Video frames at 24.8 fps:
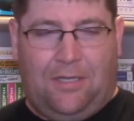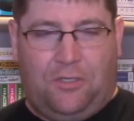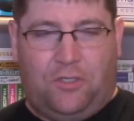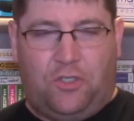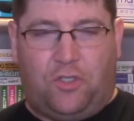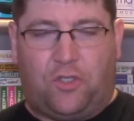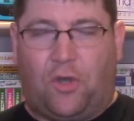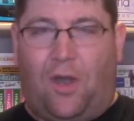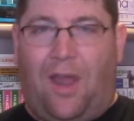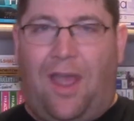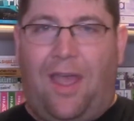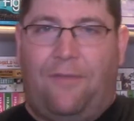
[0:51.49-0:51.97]

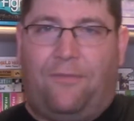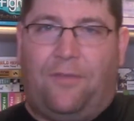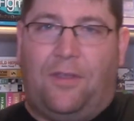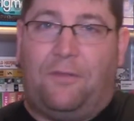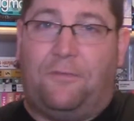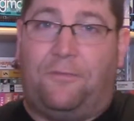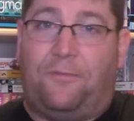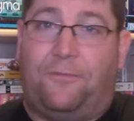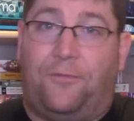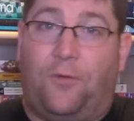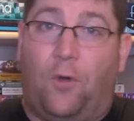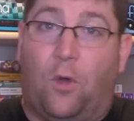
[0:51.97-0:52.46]
driving
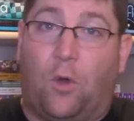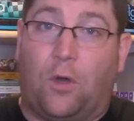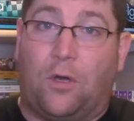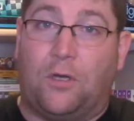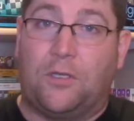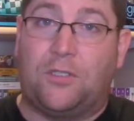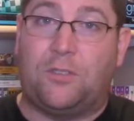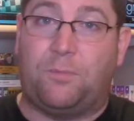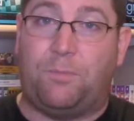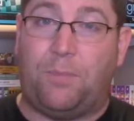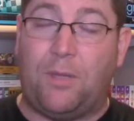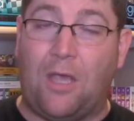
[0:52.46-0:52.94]

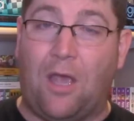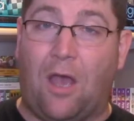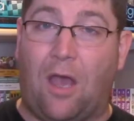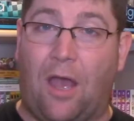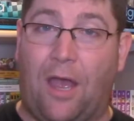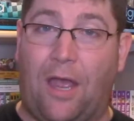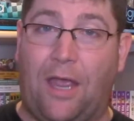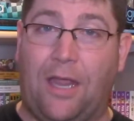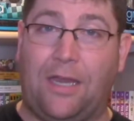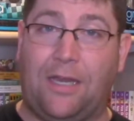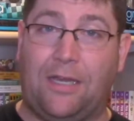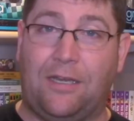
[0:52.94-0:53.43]
force
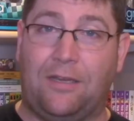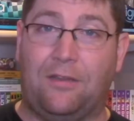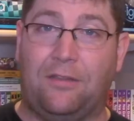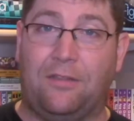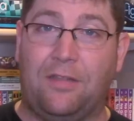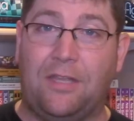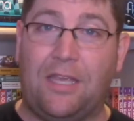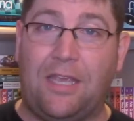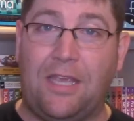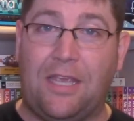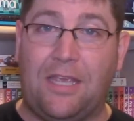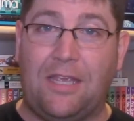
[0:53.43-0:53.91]
behind
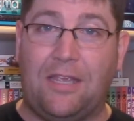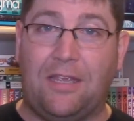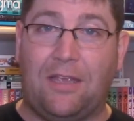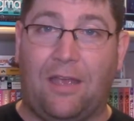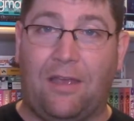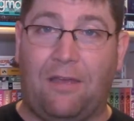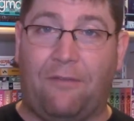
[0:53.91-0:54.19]
the